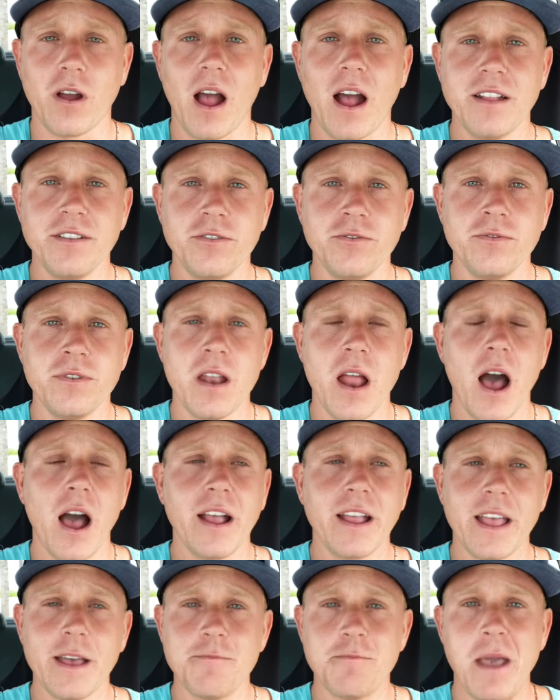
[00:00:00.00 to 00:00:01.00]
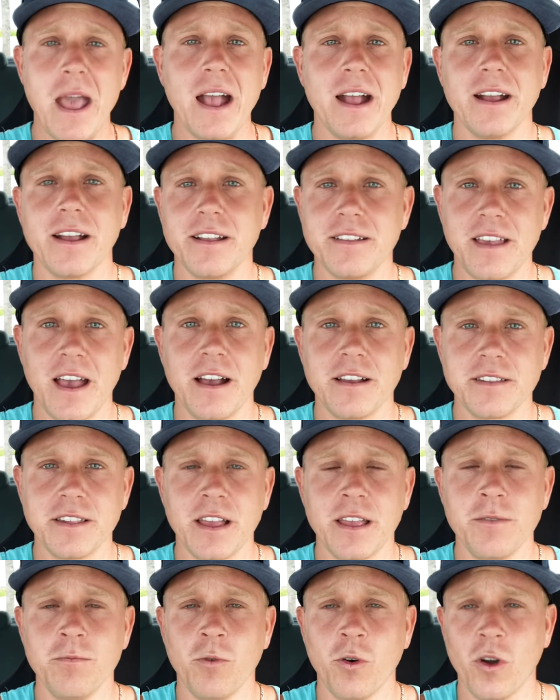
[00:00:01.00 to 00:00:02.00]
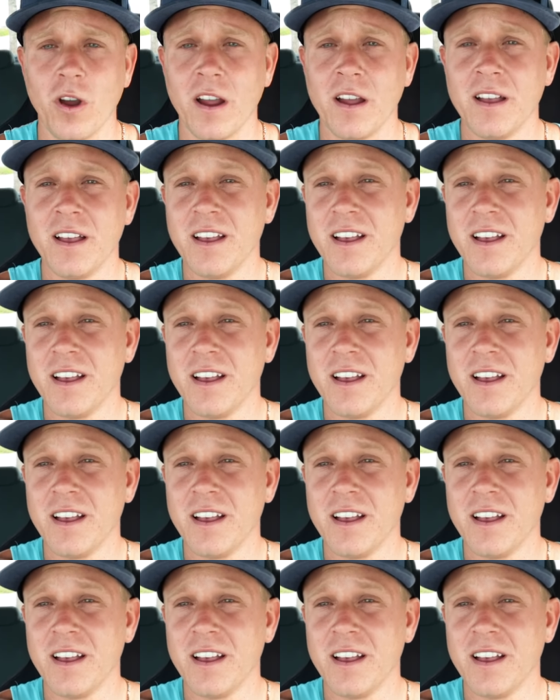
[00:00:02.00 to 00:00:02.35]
I do not get panic attacks anymore.